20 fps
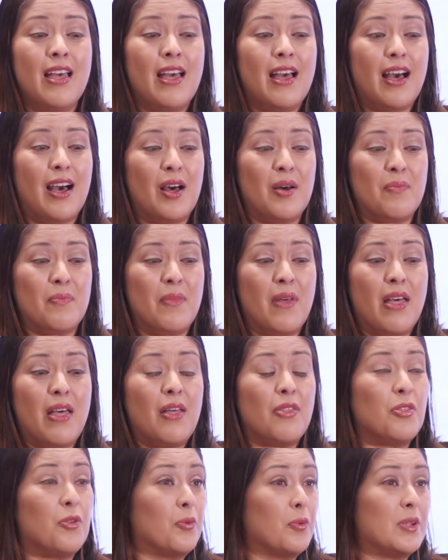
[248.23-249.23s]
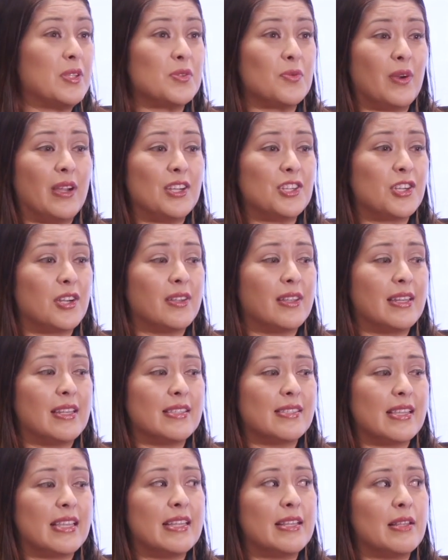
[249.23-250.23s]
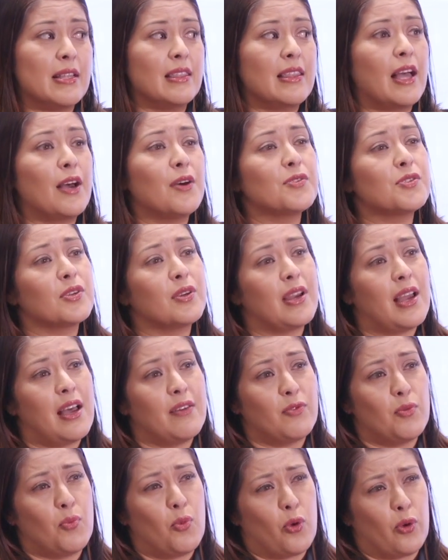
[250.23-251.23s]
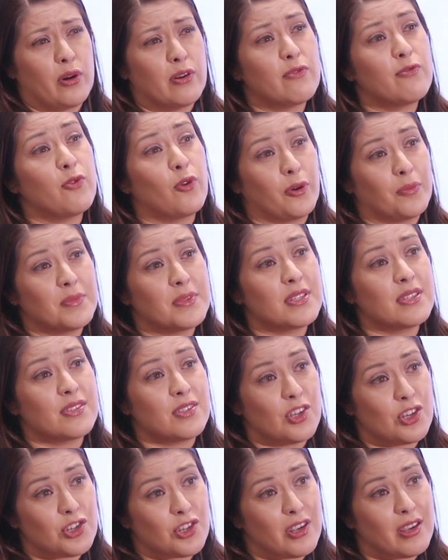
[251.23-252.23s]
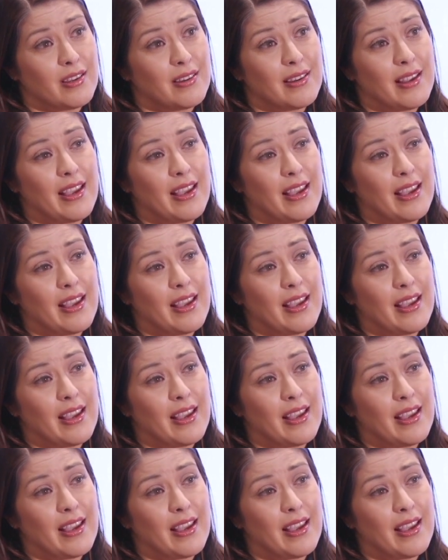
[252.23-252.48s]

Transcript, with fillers: Um, the reason why I share that is it allows allows you to have a more informed decision.